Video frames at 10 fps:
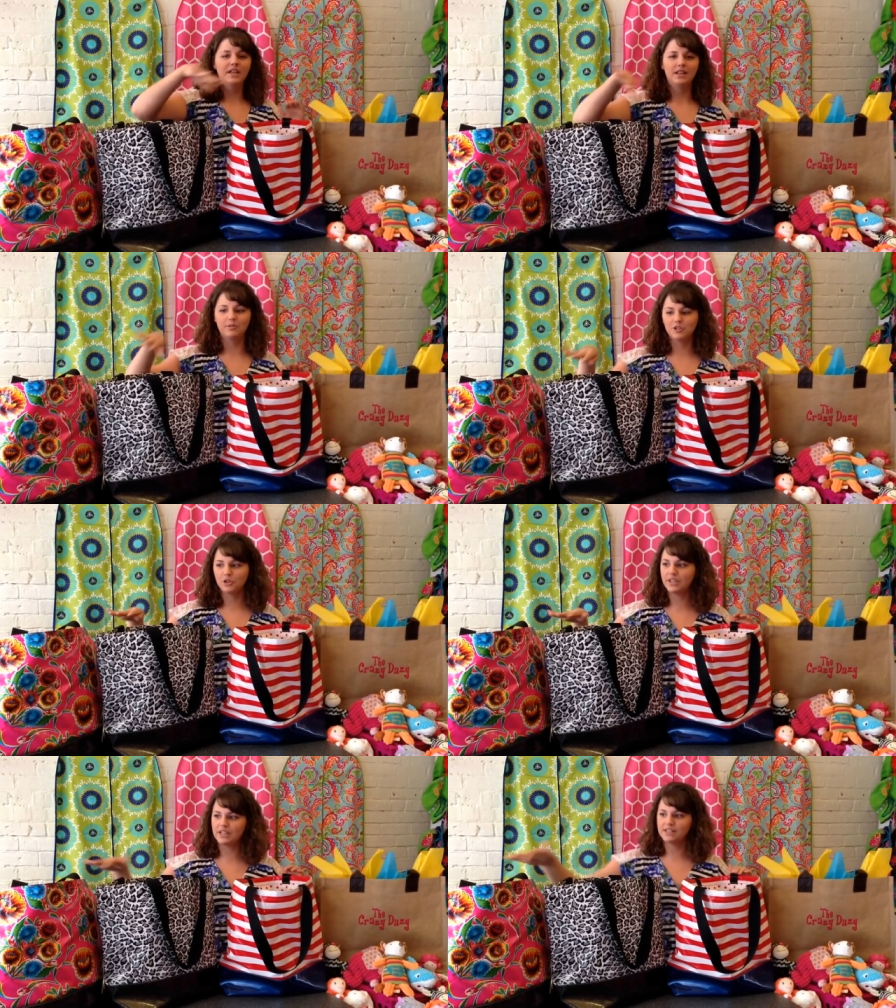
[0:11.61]
Let me show
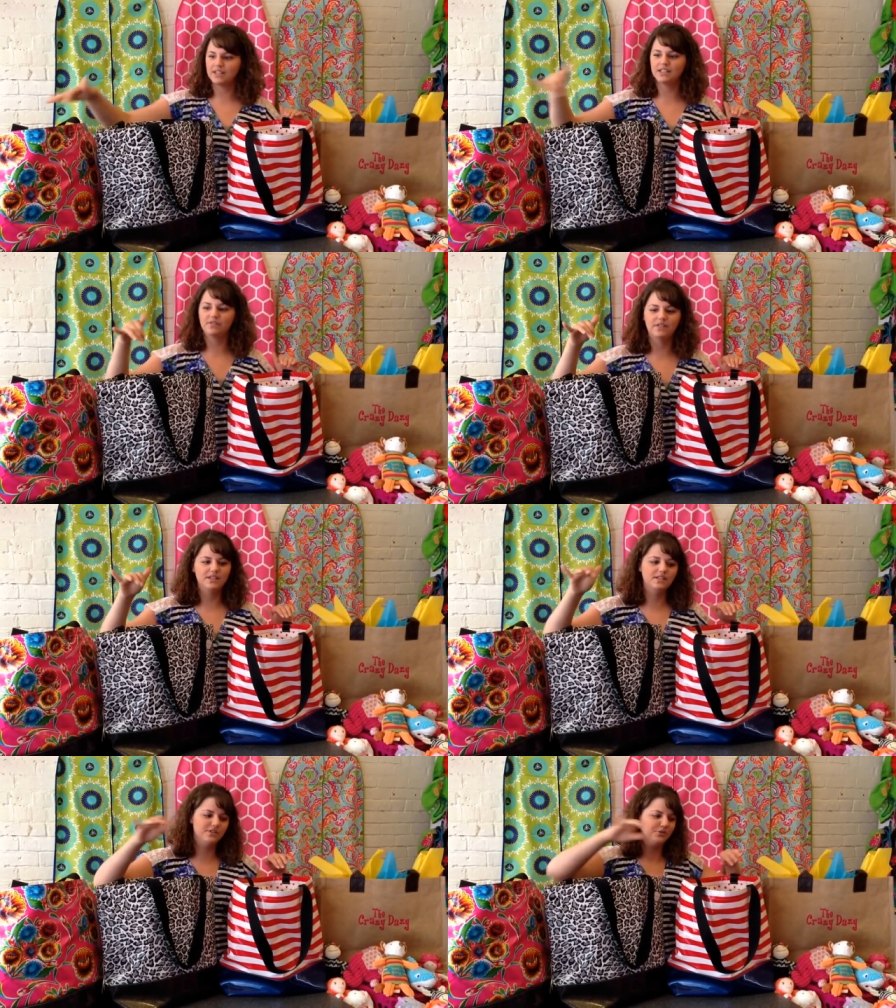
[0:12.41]
you the insides of
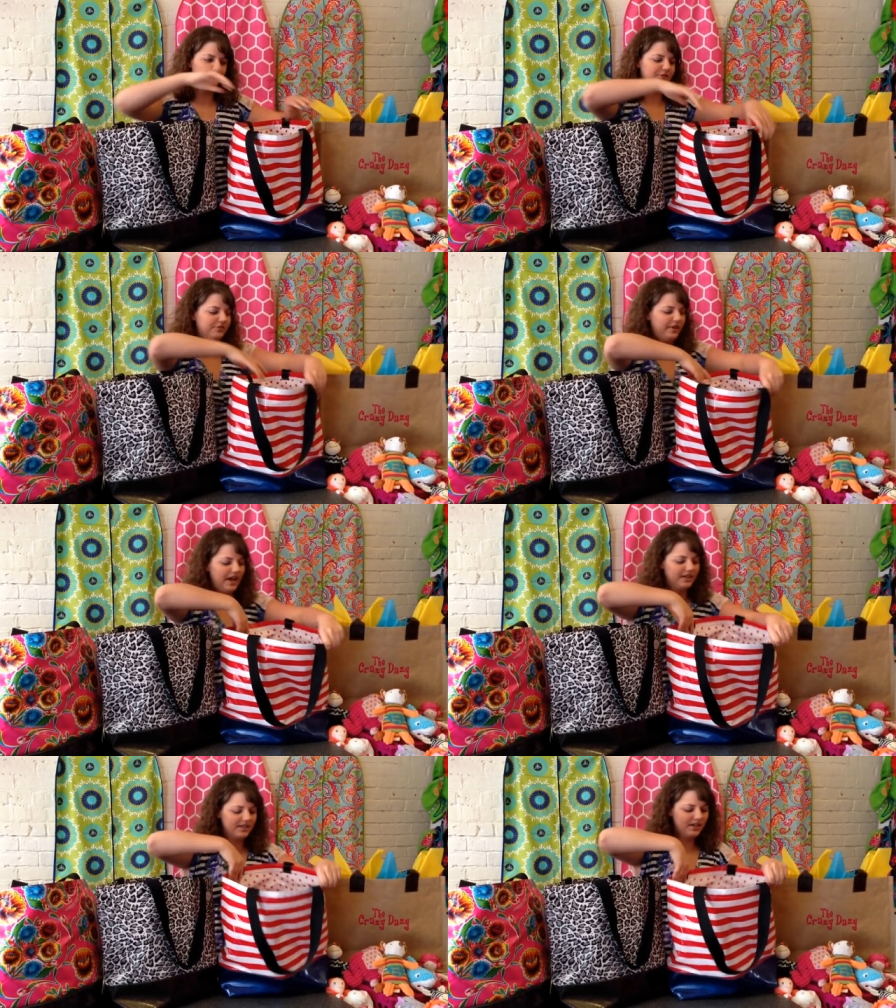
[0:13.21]
these three real
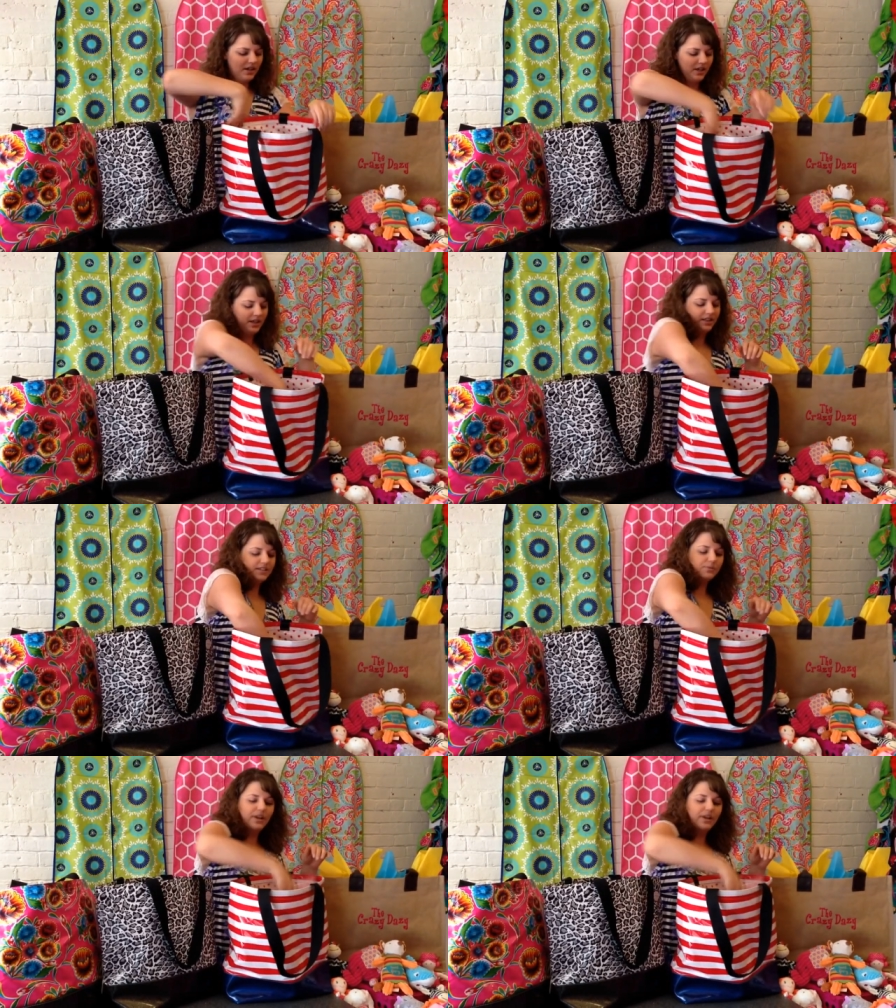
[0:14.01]
fast. This one